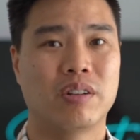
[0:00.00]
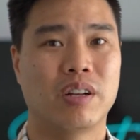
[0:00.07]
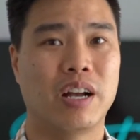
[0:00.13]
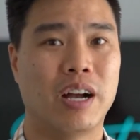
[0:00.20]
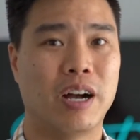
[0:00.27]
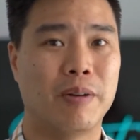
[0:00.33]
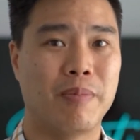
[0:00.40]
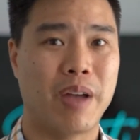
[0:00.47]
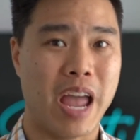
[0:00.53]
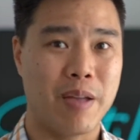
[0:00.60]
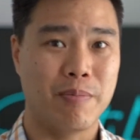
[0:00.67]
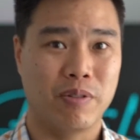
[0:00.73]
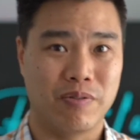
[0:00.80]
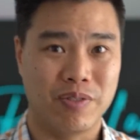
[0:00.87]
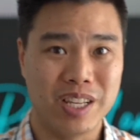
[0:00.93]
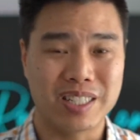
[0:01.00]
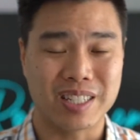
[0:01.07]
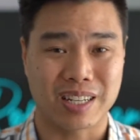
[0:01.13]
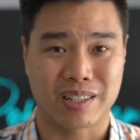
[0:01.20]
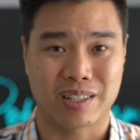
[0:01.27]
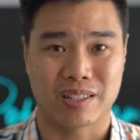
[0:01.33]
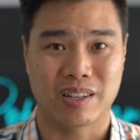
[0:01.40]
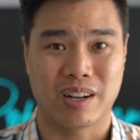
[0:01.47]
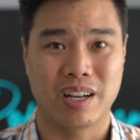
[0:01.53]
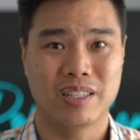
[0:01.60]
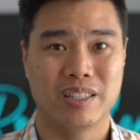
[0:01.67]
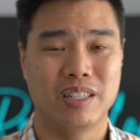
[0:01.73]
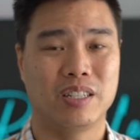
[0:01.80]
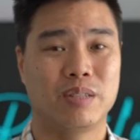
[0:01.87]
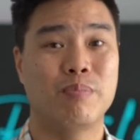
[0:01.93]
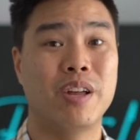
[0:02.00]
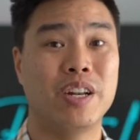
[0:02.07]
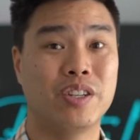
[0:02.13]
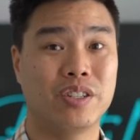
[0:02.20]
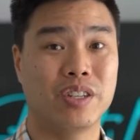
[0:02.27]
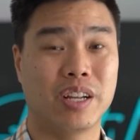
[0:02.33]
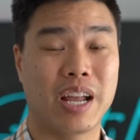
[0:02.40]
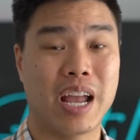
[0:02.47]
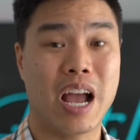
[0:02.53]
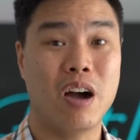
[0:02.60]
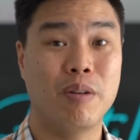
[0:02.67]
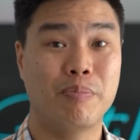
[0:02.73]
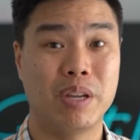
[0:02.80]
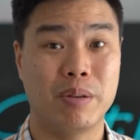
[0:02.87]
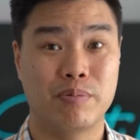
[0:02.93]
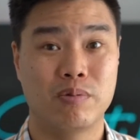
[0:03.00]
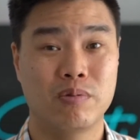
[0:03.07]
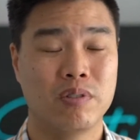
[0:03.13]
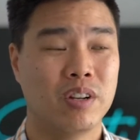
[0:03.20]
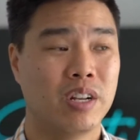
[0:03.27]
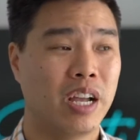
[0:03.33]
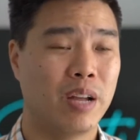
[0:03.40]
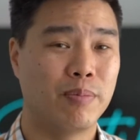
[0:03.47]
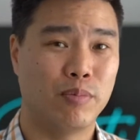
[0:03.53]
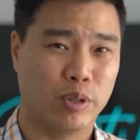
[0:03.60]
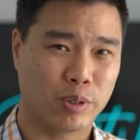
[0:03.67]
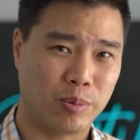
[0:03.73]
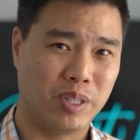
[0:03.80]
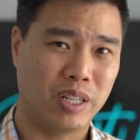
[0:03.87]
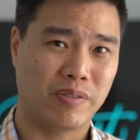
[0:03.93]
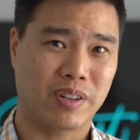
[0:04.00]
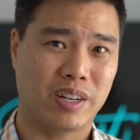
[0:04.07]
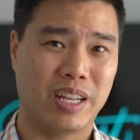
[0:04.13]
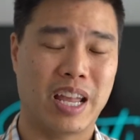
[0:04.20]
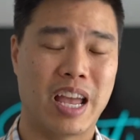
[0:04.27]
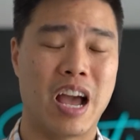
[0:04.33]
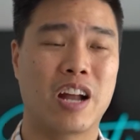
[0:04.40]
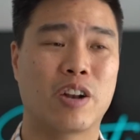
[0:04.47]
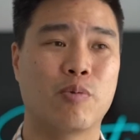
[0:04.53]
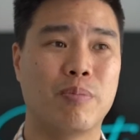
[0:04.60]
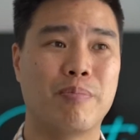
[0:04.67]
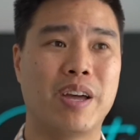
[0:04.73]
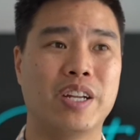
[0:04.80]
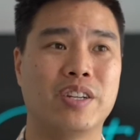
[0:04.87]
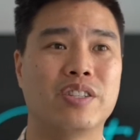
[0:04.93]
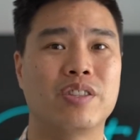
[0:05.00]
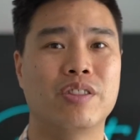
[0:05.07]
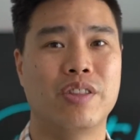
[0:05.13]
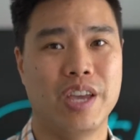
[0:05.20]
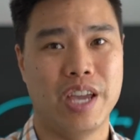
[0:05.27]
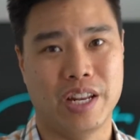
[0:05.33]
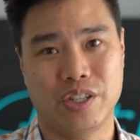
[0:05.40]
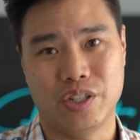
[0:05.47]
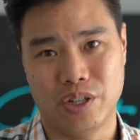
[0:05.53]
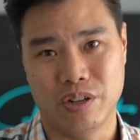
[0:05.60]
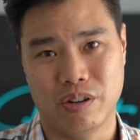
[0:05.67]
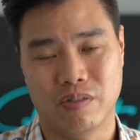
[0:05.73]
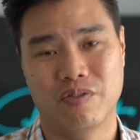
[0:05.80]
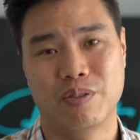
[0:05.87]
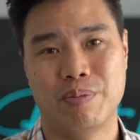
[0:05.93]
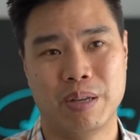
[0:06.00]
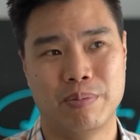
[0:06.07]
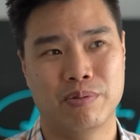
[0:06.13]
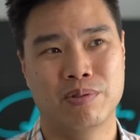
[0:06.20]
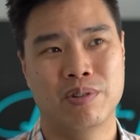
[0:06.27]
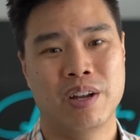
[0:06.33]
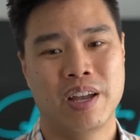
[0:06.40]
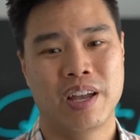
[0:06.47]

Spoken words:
aim of this exercise is managing our people, and more specifically, how do we manage the energy of the people?